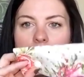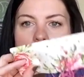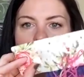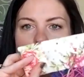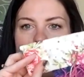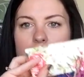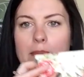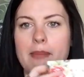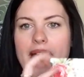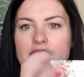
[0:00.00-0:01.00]
And I do have a
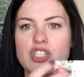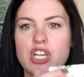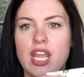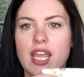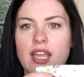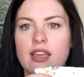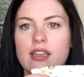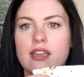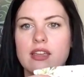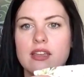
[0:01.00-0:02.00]
matching
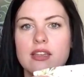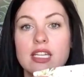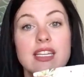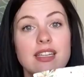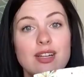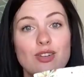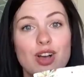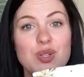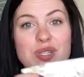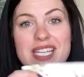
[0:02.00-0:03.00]
needle
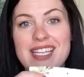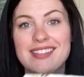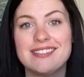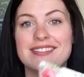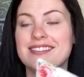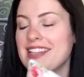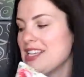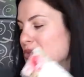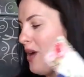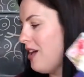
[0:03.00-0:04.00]
cozy
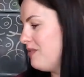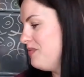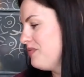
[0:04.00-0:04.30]
as well.